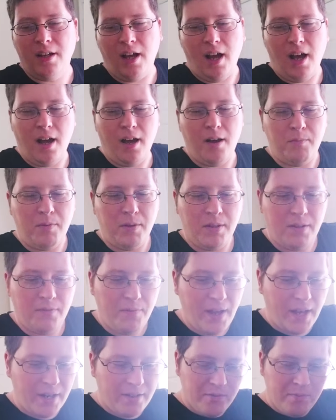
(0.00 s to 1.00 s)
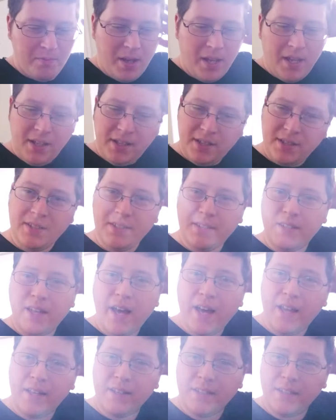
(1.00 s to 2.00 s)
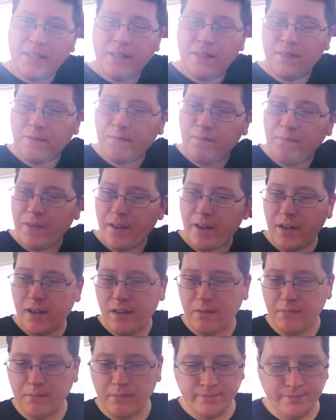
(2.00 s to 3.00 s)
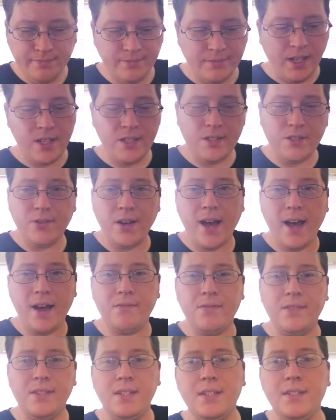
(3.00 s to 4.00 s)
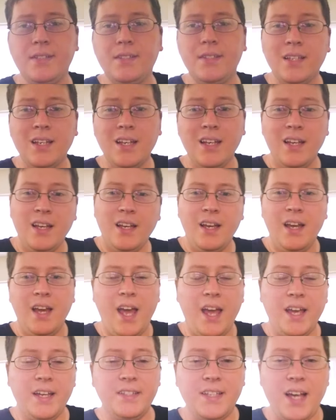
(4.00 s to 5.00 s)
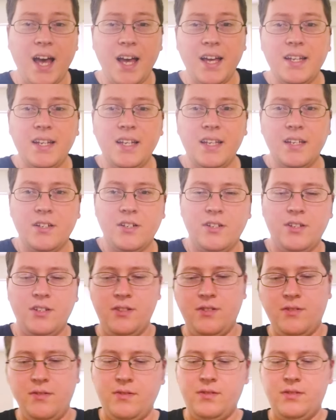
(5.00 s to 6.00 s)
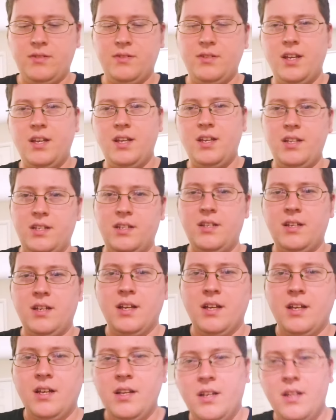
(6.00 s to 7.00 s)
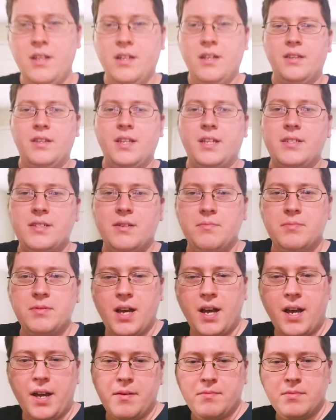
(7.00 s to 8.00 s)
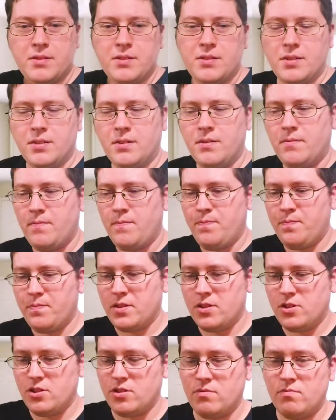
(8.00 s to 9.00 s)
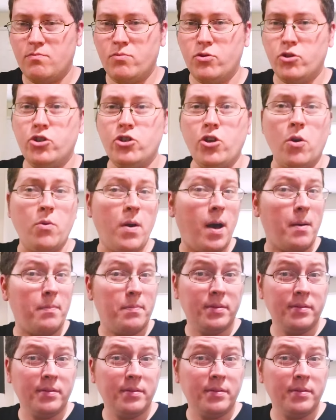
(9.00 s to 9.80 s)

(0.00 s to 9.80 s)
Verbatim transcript: but the fact remains is that I do have these anxiety issues, and they sometimes just show up.